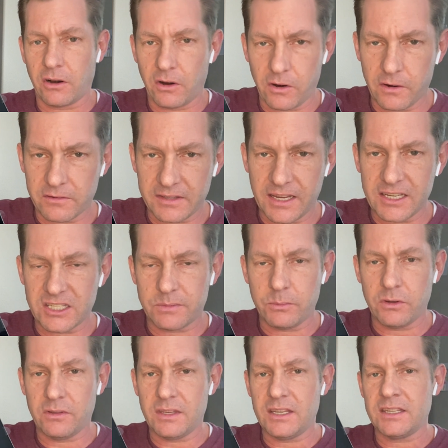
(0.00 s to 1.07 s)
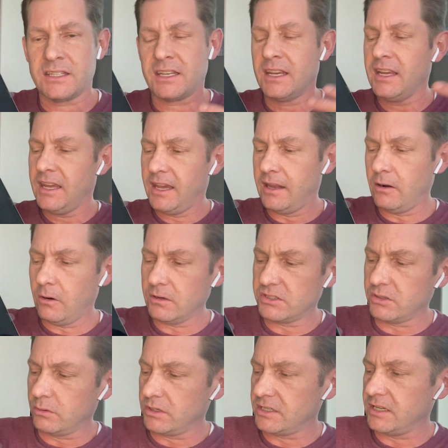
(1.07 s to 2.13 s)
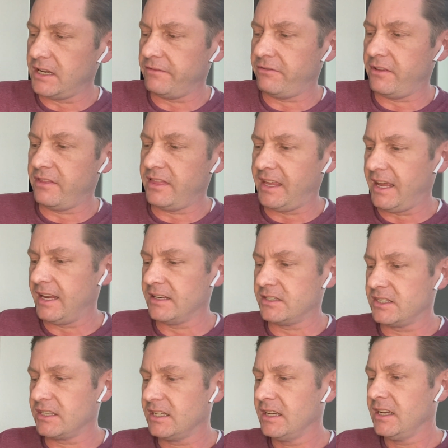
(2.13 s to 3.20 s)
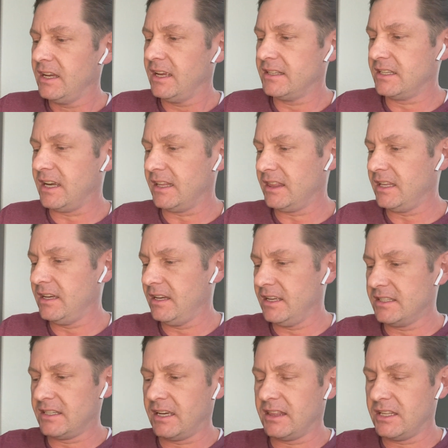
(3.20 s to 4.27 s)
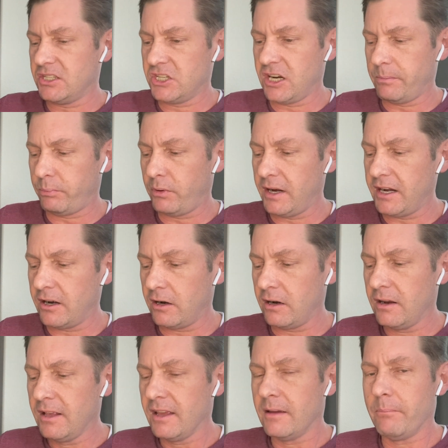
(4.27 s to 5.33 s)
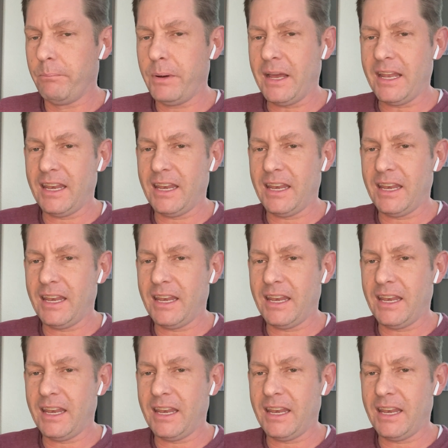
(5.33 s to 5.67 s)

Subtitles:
Earth Day smoothies, and all sorts of different things. It's got the chip reader, but